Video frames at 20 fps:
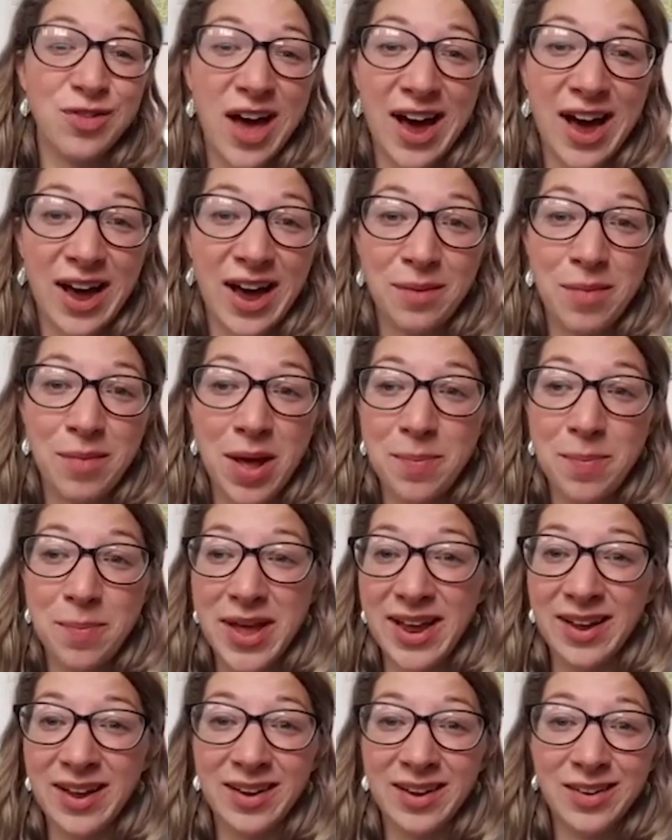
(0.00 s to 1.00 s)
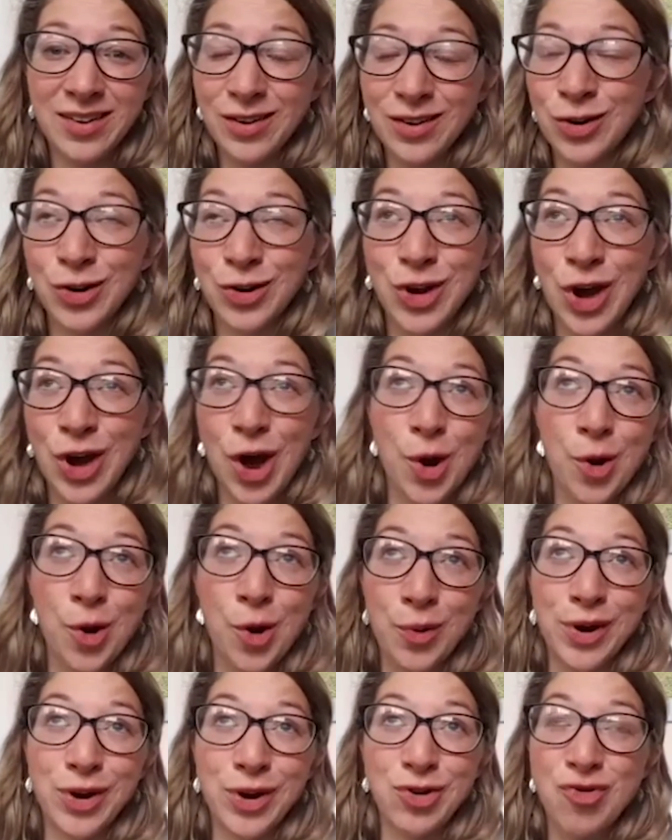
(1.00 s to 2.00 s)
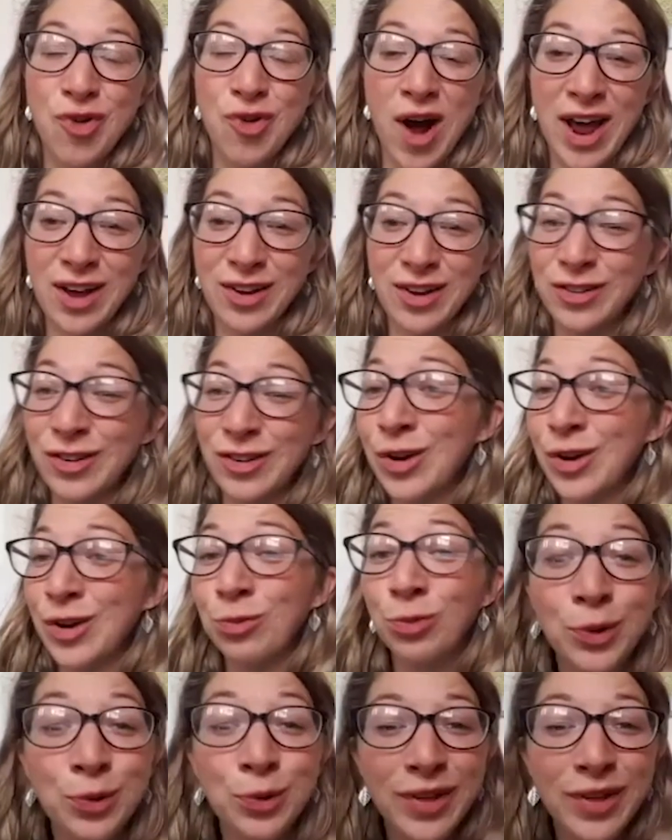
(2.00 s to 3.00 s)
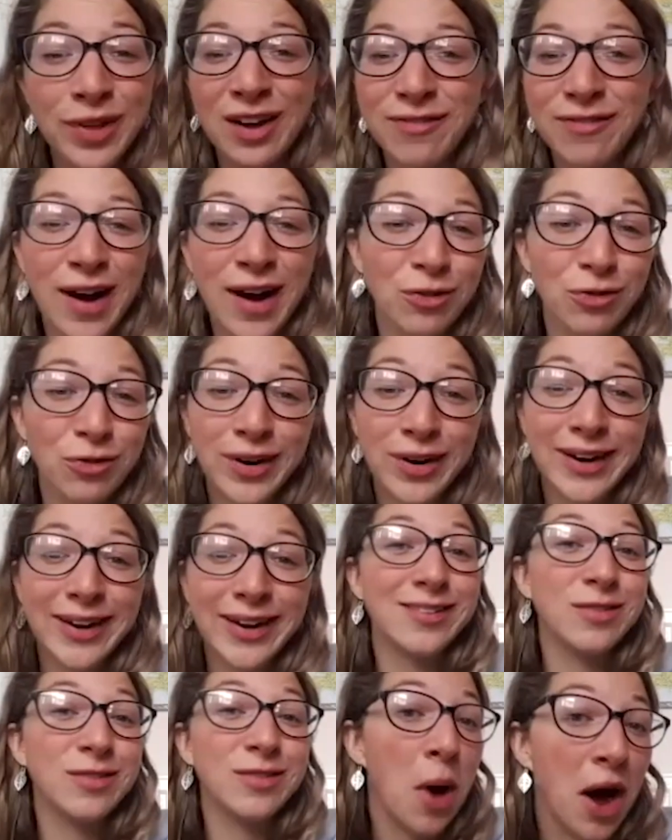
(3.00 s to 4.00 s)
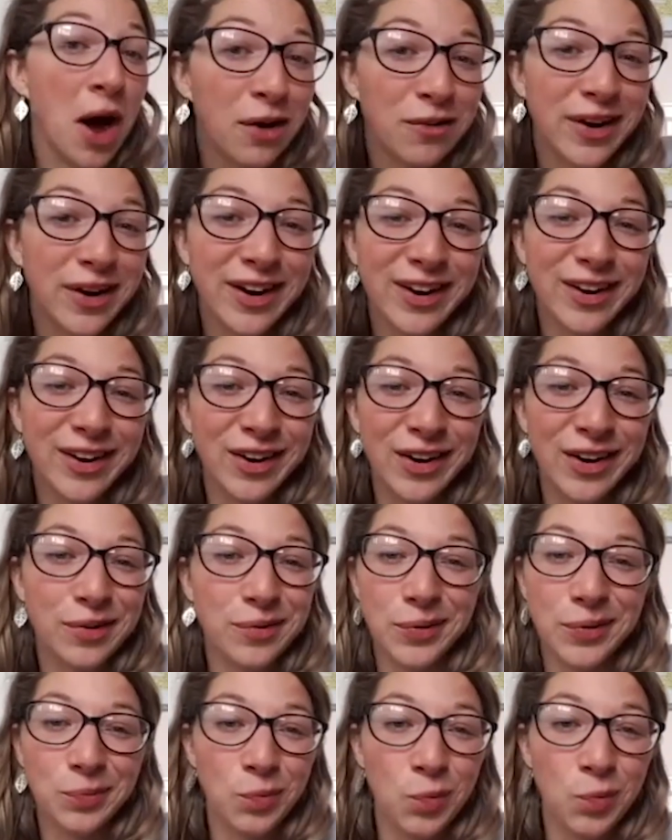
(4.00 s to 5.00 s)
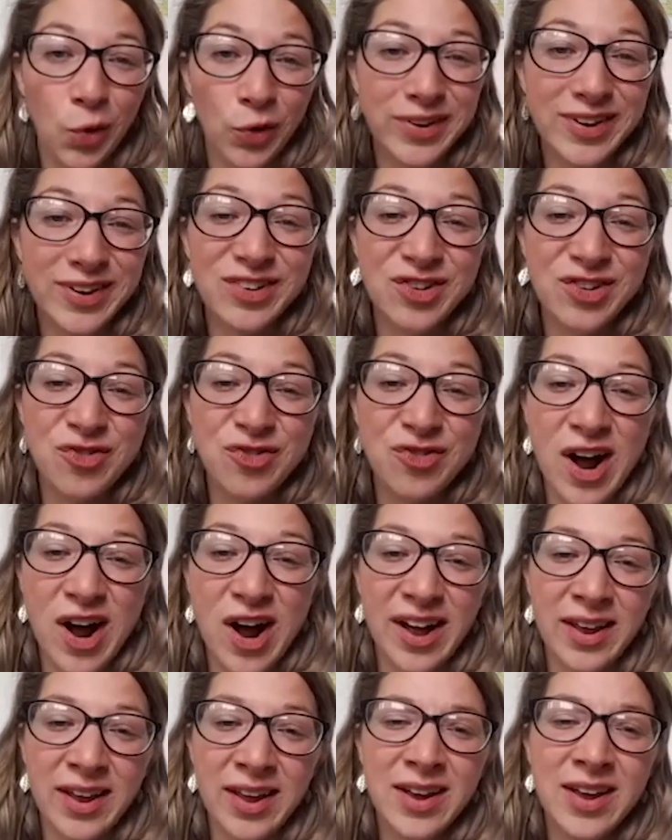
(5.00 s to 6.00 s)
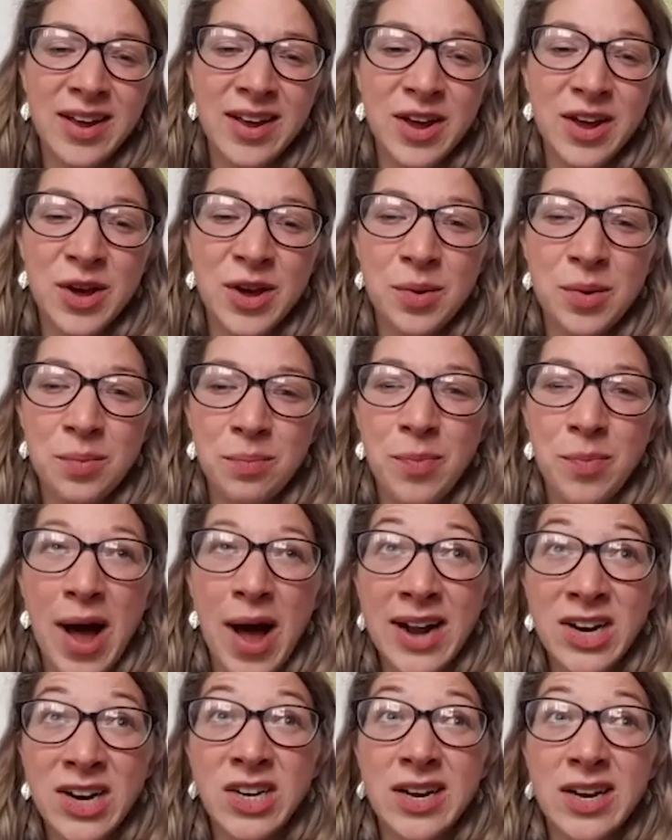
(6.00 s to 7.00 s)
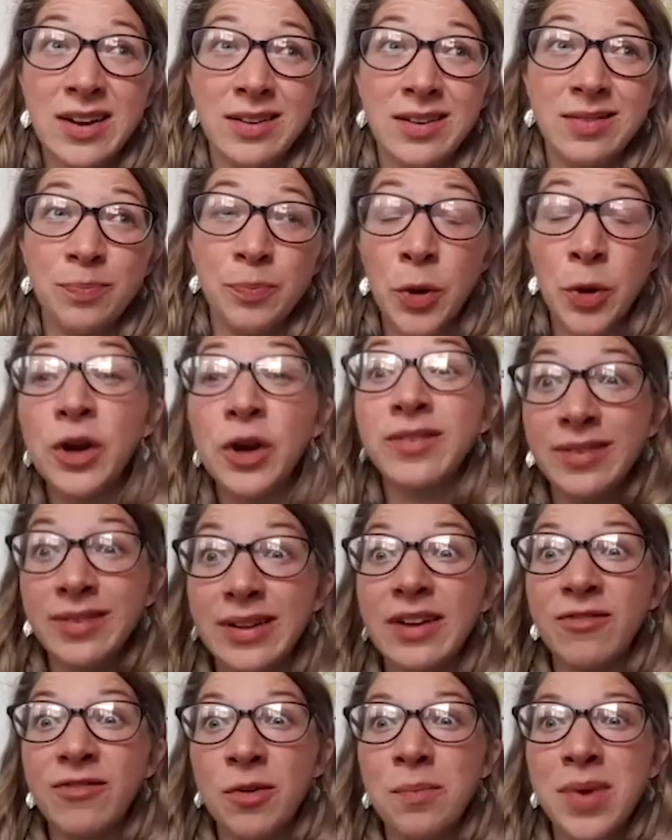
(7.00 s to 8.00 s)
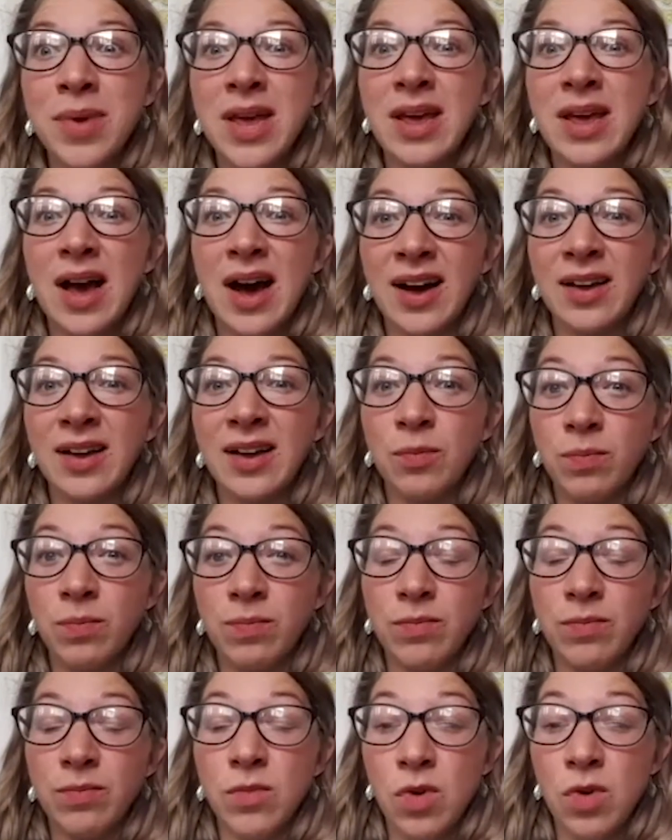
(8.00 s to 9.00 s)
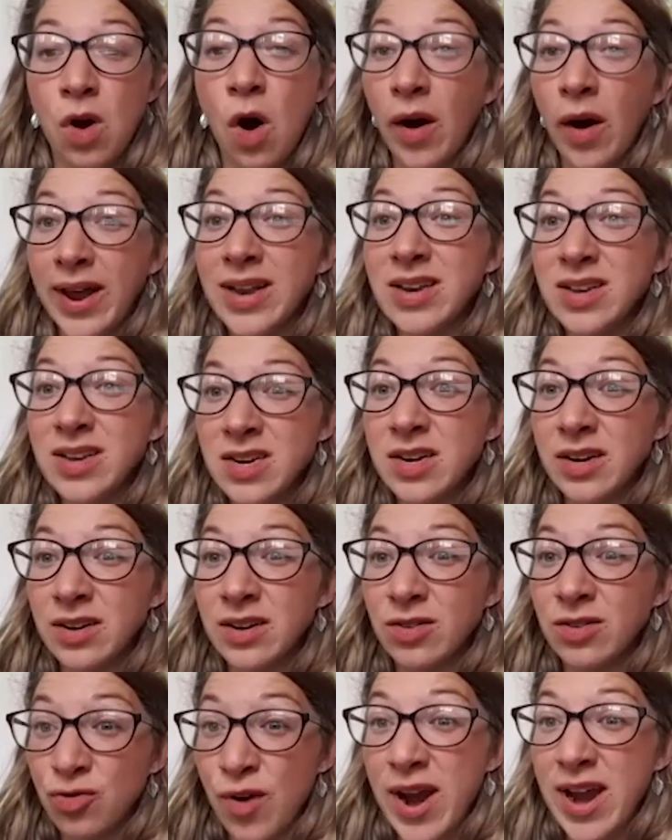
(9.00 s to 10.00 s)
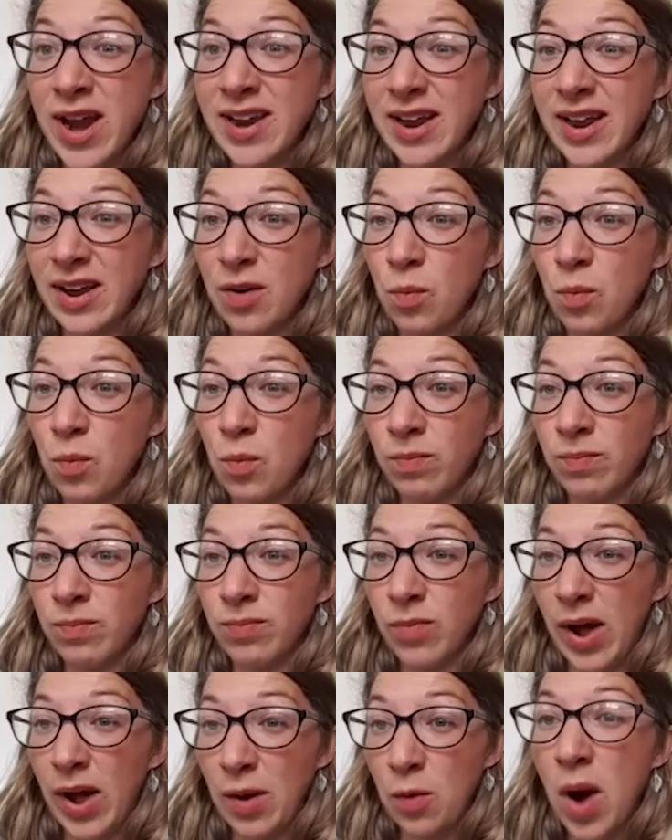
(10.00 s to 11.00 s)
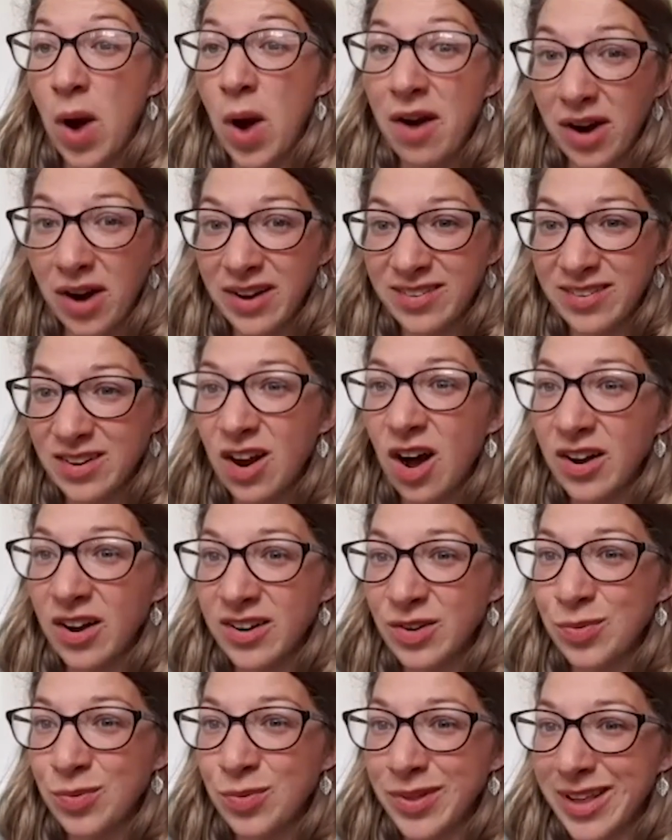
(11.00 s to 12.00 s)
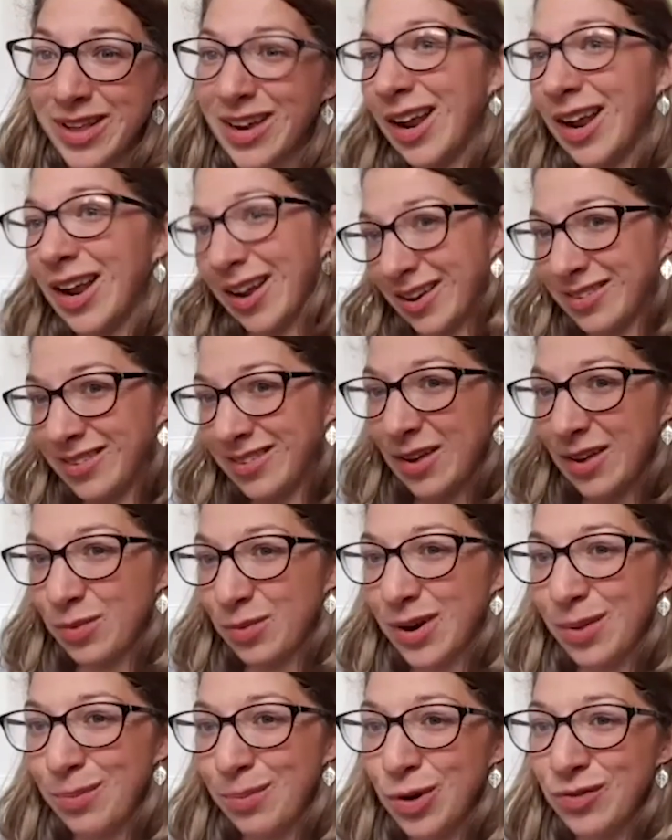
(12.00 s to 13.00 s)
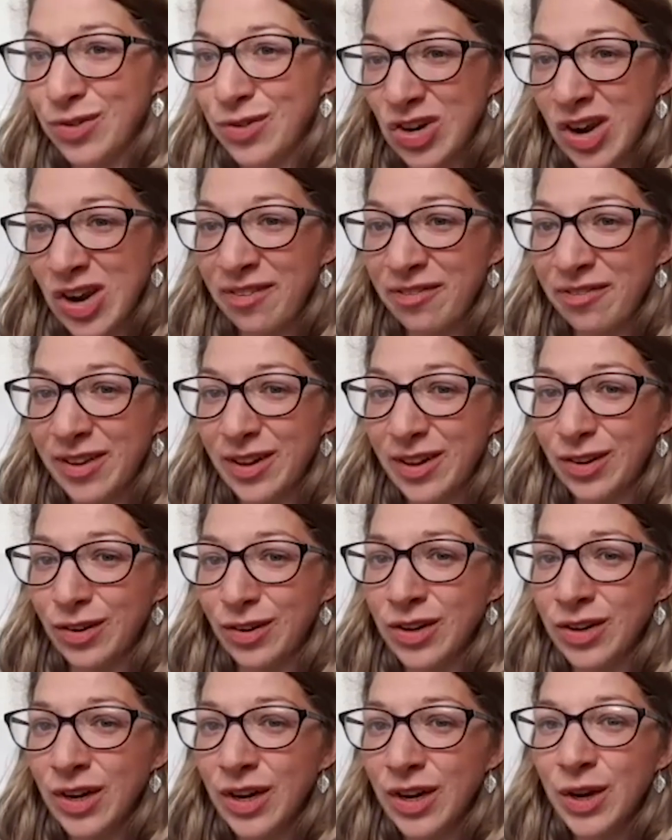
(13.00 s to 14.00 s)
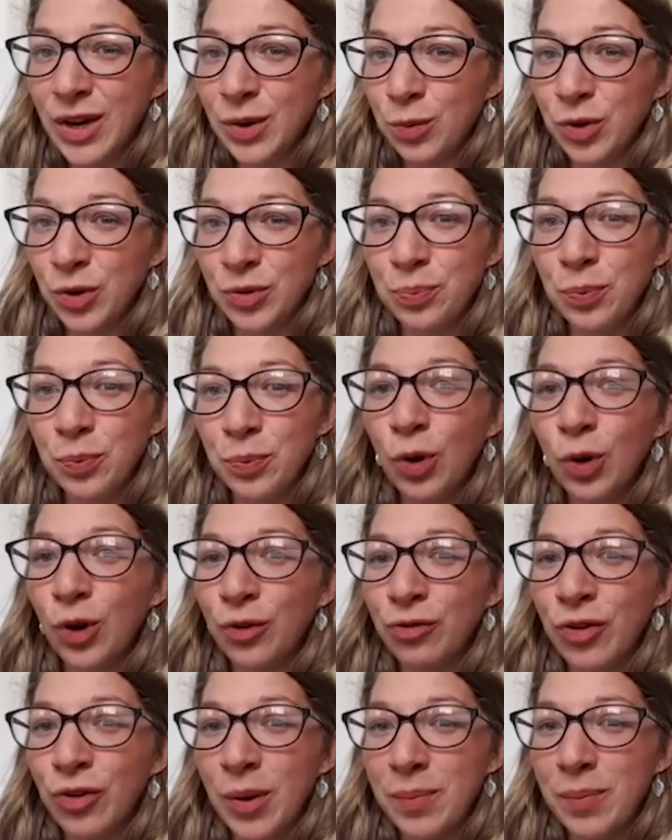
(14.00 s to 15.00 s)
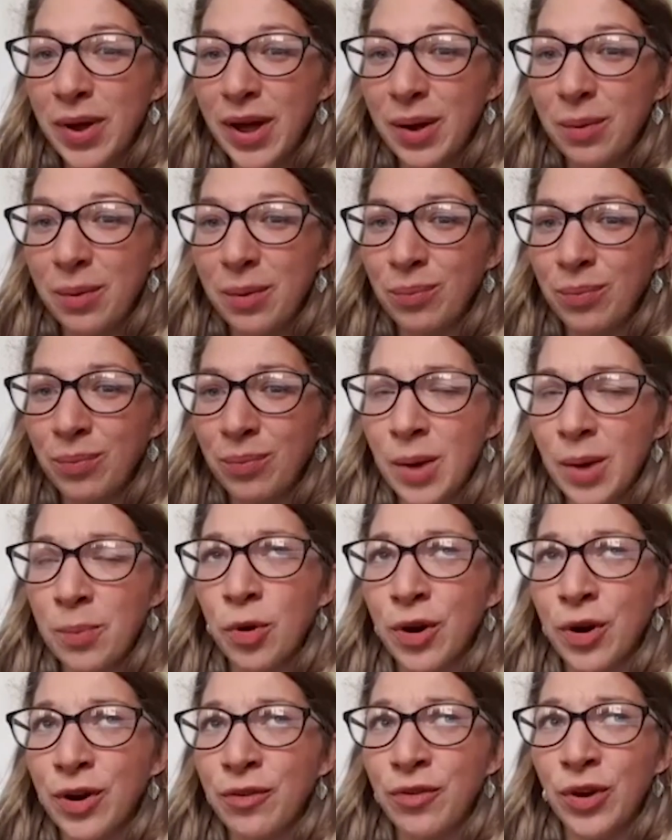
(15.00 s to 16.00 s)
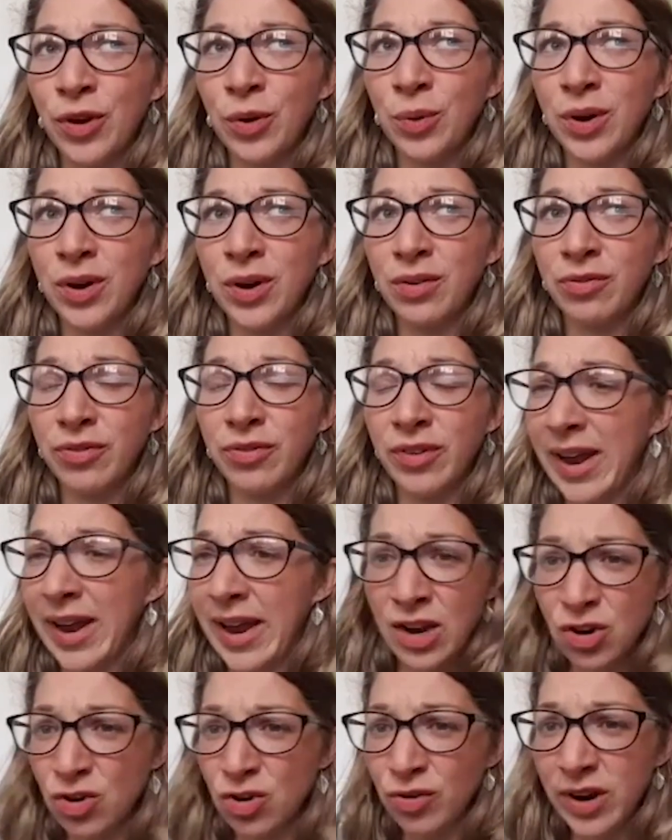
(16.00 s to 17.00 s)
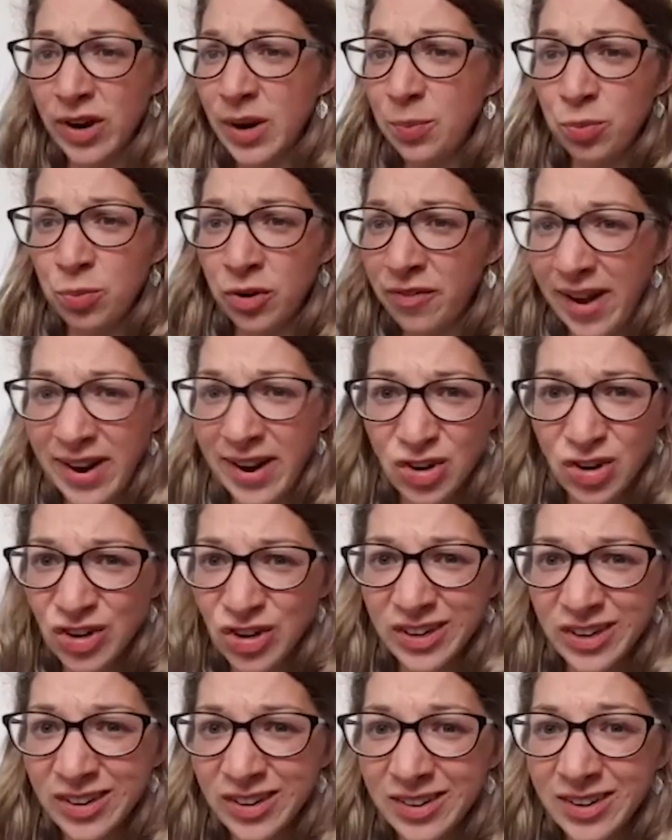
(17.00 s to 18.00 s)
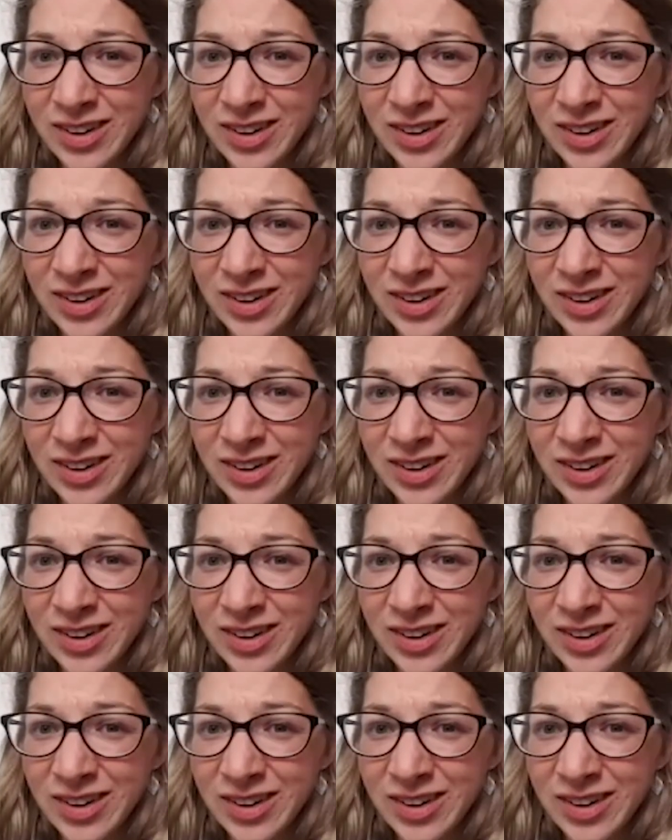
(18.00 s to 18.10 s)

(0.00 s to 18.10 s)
I maybe could go and try a certain route that I found really inspiring, and wanted to try. But actually, personally, for me, I got into training, and like where I started with it, like I said, when I moved to Sheffield, was more from a point of view of injury prevention.